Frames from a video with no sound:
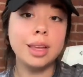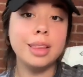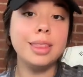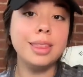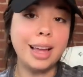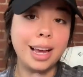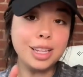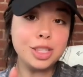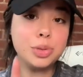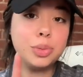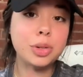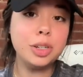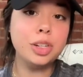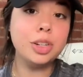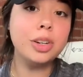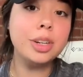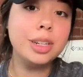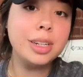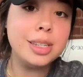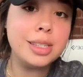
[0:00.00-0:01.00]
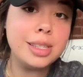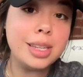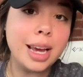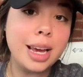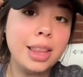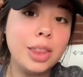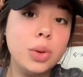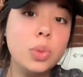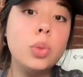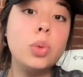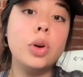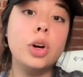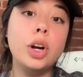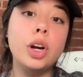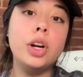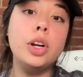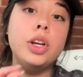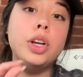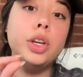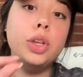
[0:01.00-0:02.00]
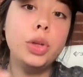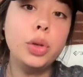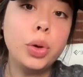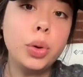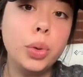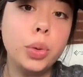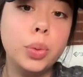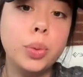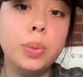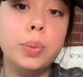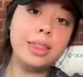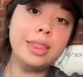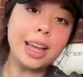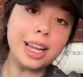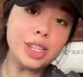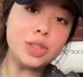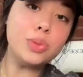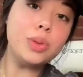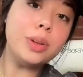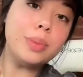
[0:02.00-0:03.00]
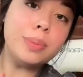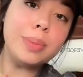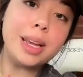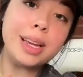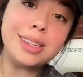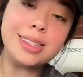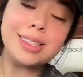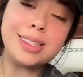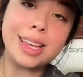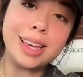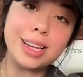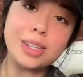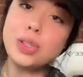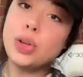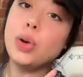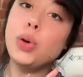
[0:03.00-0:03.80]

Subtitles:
That's when you're going to say the word you. That's what makes things